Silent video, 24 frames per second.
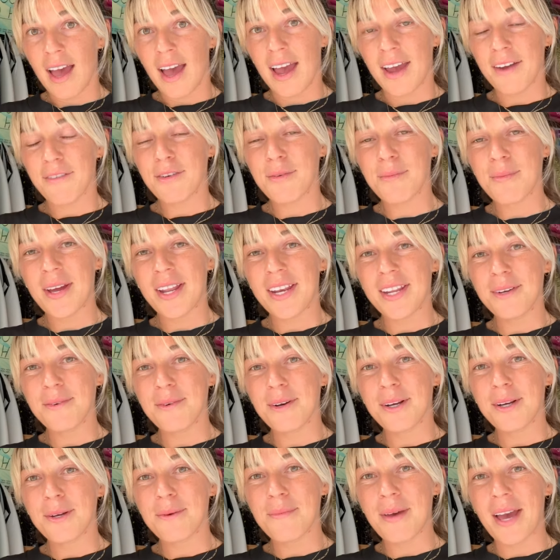Hi everybody,
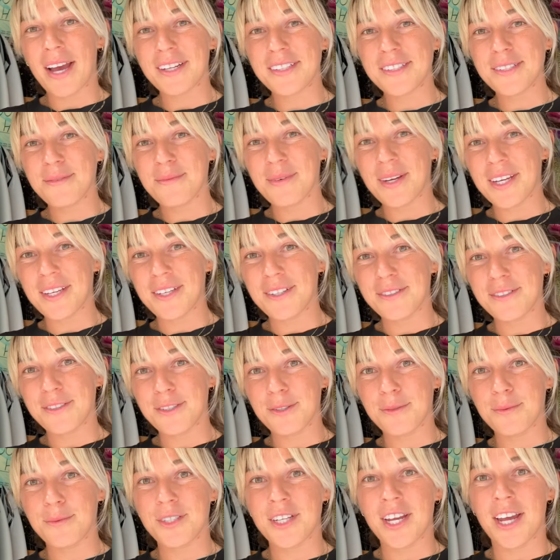welcome back to my
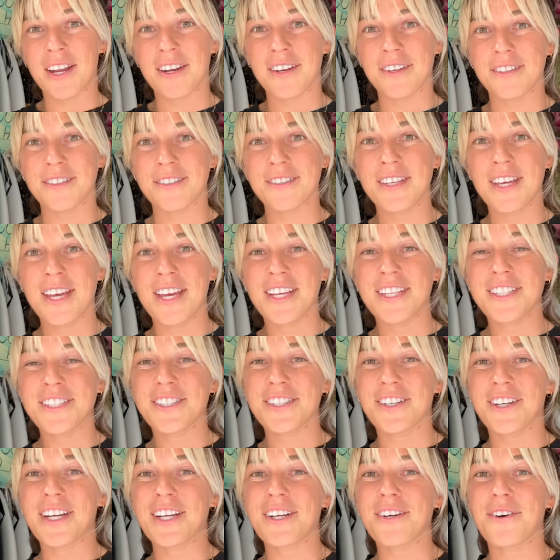YouTube channel.
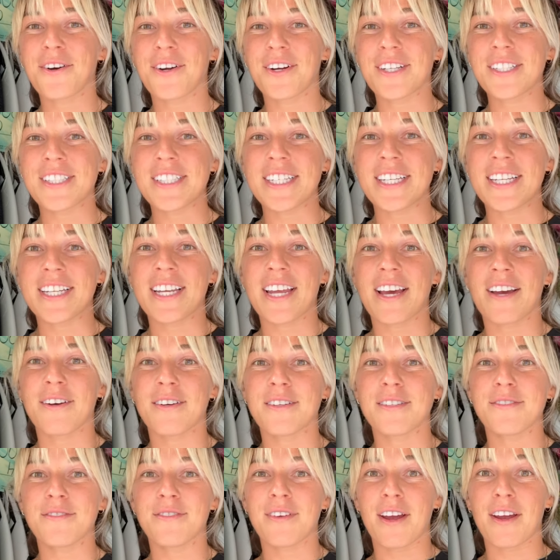During quarantine, I
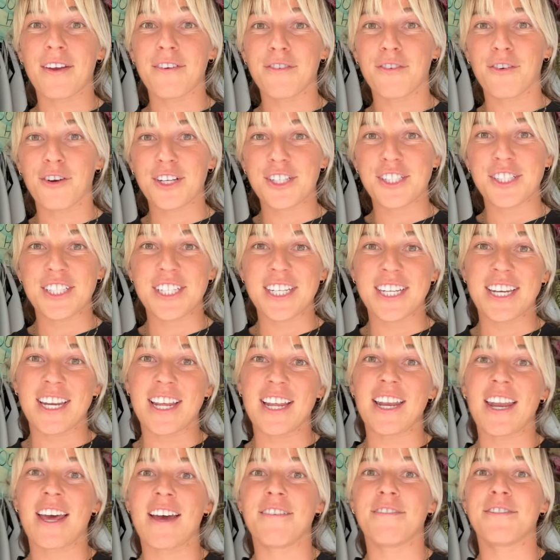was very fortunate
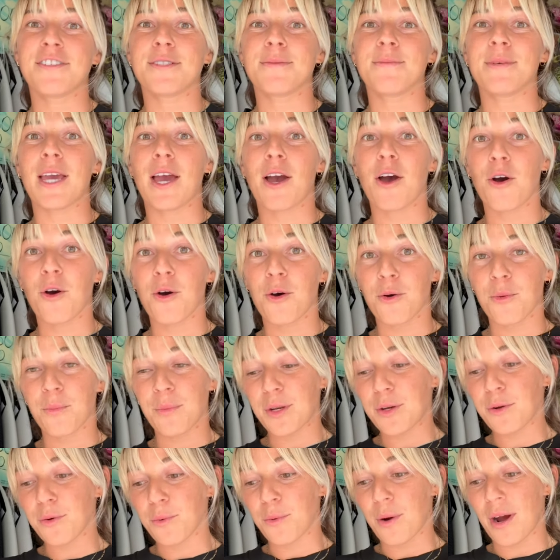enough to be at home
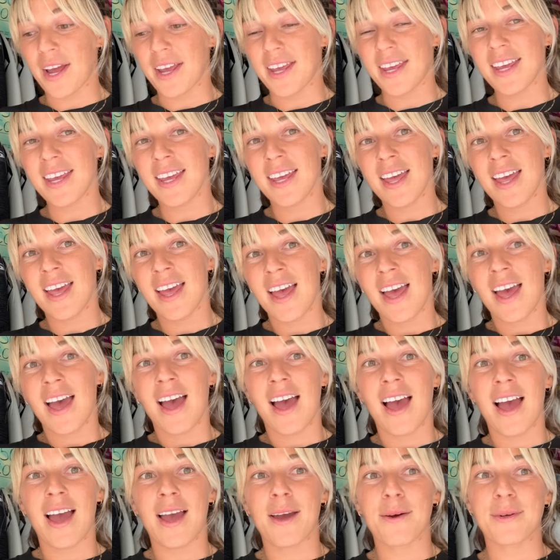in Hawaii.
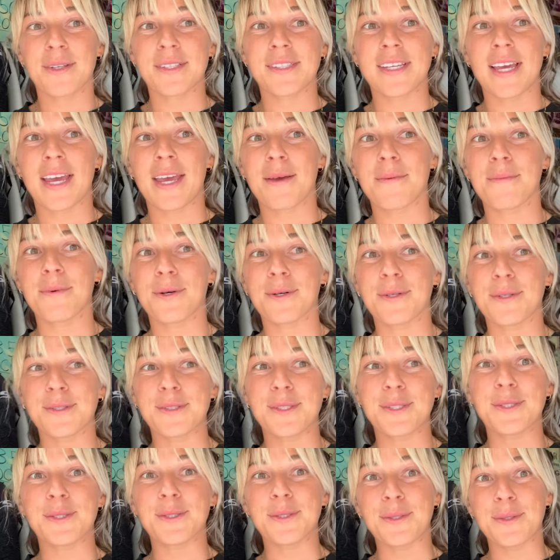I was able
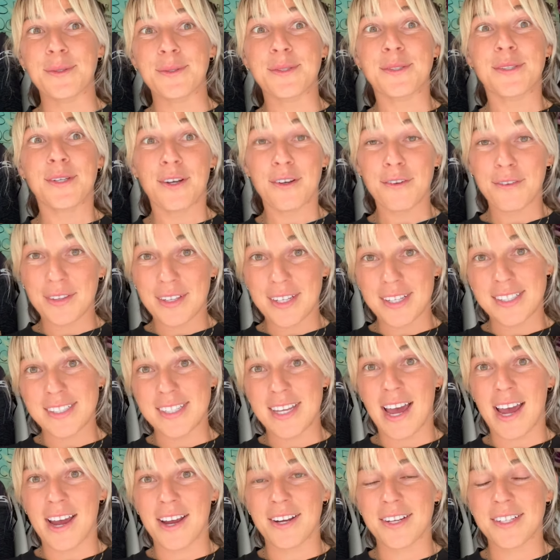to surf the
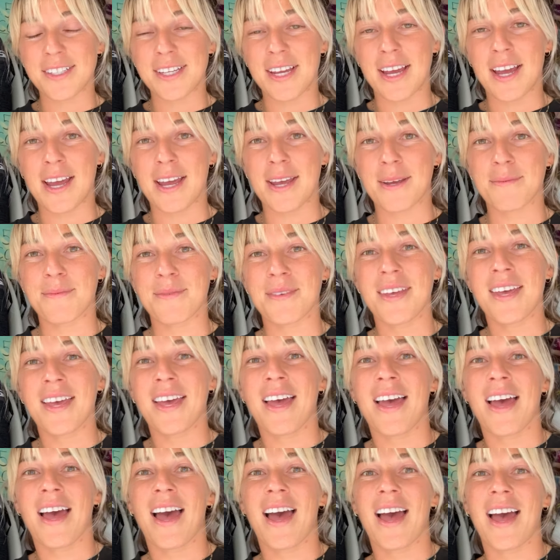entire time.
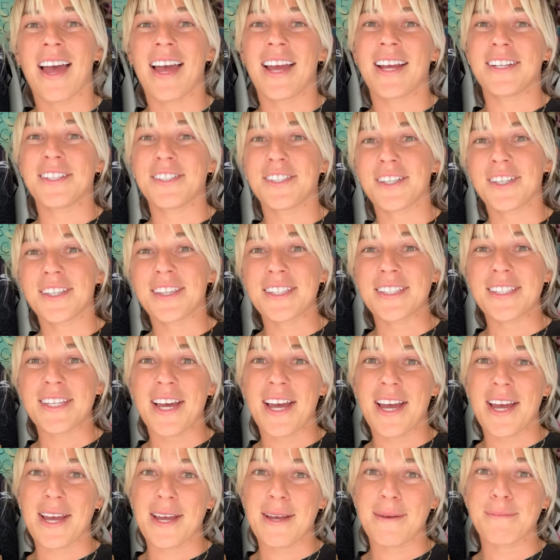I took the
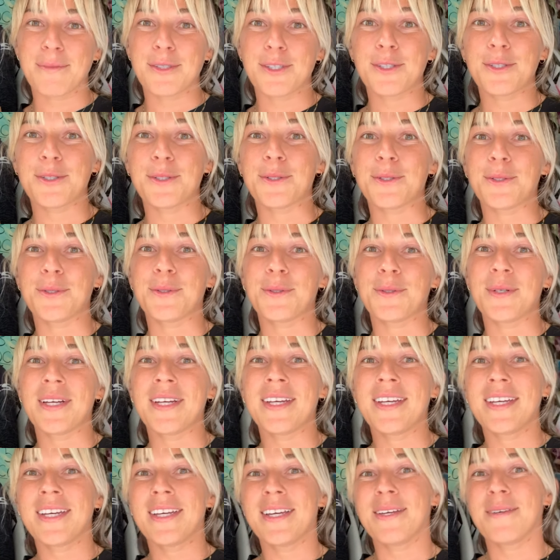time to
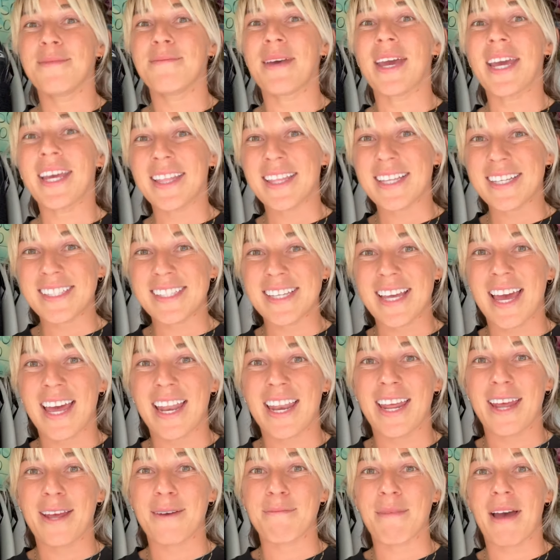make this
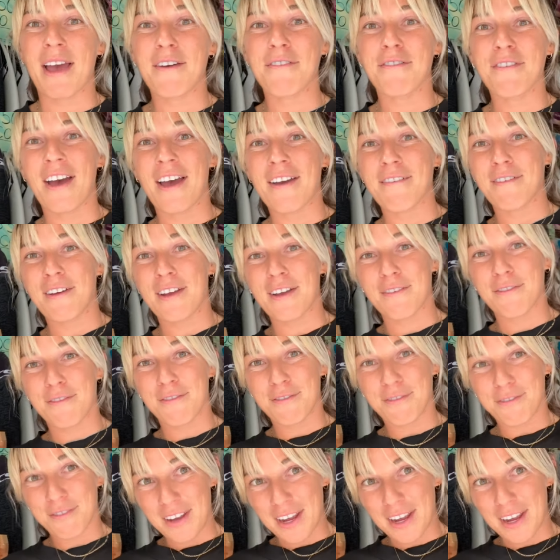edit, my favorite